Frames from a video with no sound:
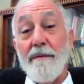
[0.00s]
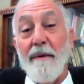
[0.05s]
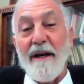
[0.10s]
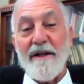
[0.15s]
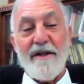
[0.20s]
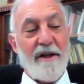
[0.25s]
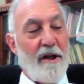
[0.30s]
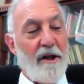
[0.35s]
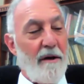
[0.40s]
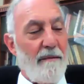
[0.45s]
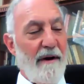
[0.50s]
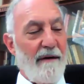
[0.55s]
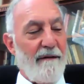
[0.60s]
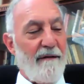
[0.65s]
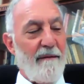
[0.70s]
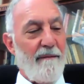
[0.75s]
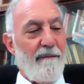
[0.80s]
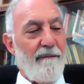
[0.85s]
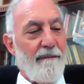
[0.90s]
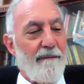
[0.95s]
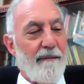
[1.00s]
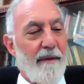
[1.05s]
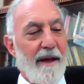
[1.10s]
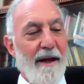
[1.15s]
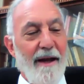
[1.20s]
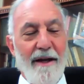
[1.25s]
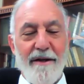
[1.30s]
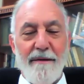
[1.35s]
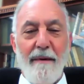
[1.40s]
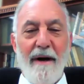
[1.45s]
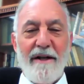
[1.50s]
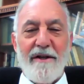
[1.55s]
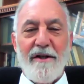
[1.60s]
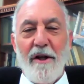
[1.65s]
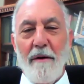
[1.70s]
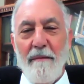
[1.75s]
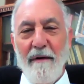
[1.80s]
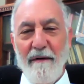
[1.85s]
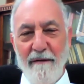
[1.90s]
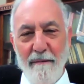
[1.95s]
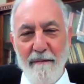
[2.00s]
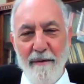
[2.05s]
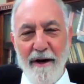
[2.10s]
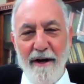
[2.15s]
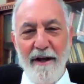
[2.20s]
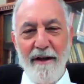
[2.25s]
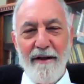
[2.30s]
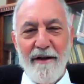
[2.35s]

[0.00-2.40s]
Shabbat shalom, everybody.